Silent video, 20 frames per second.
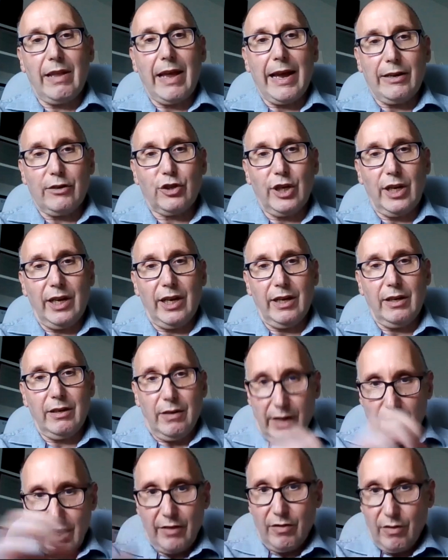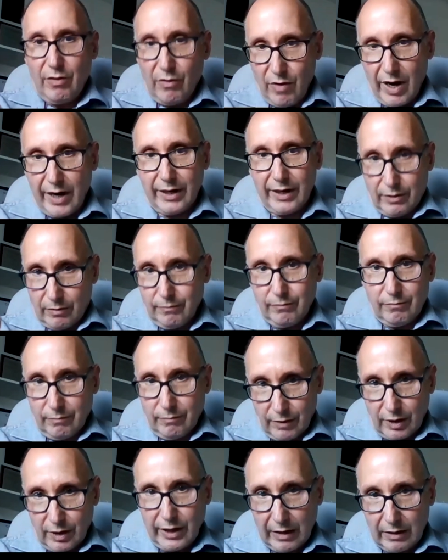that gene, in the right
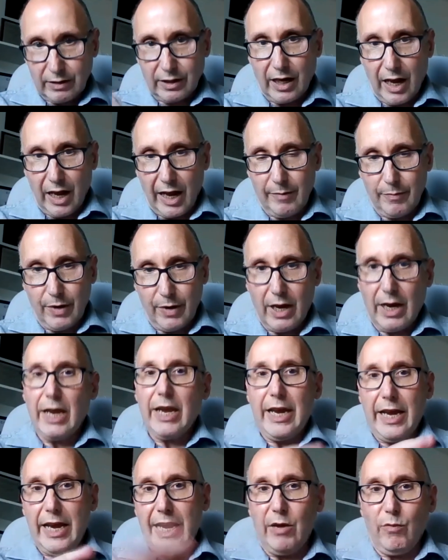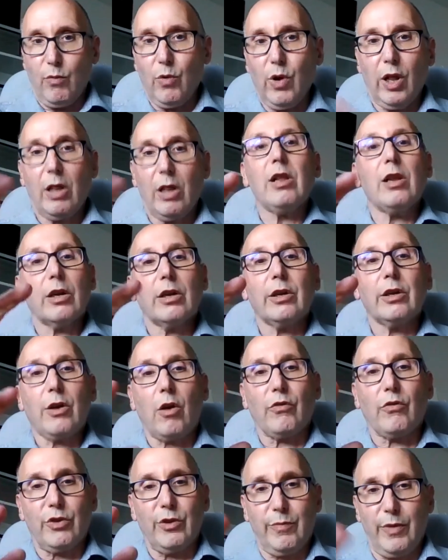cell type, it will
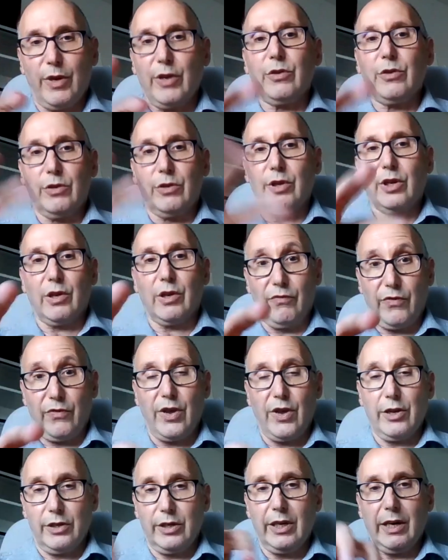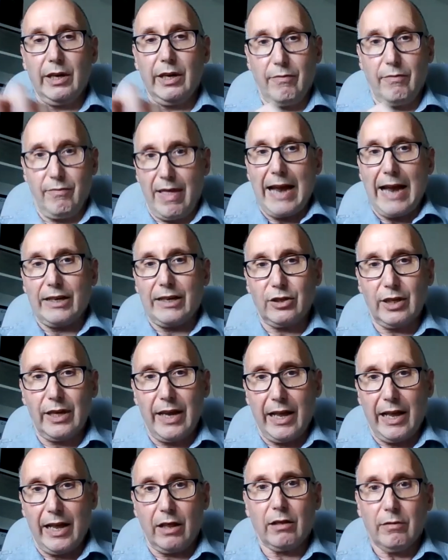contribute to converting that
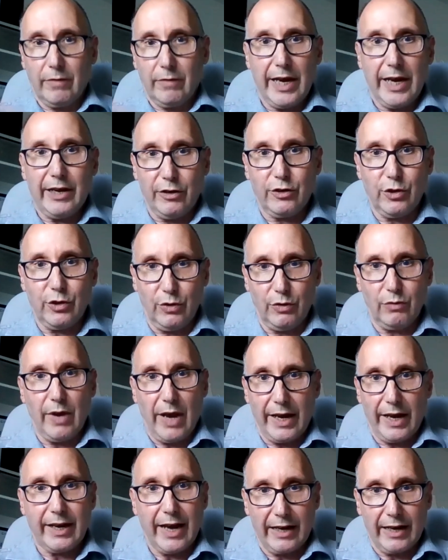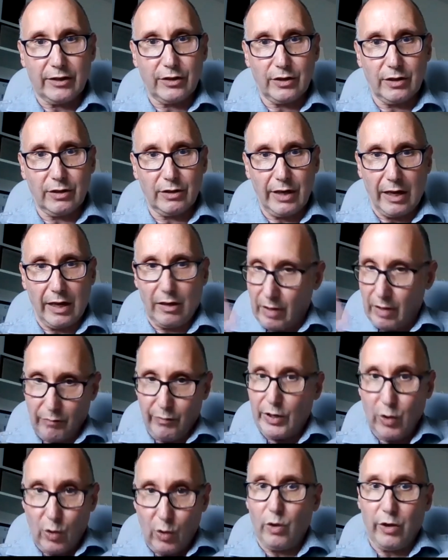cell into a cancer cell. And we
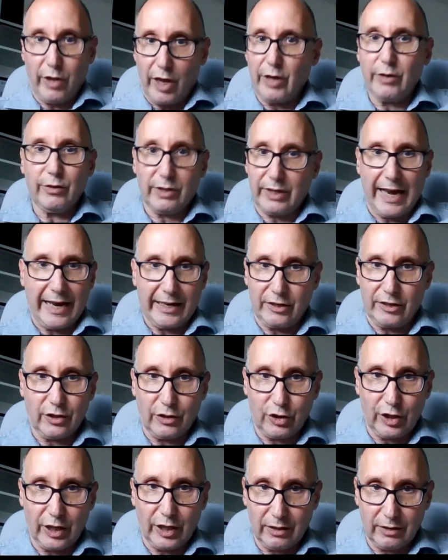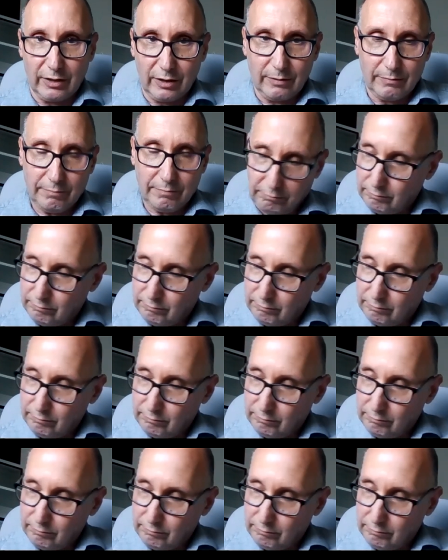call those cancer genes.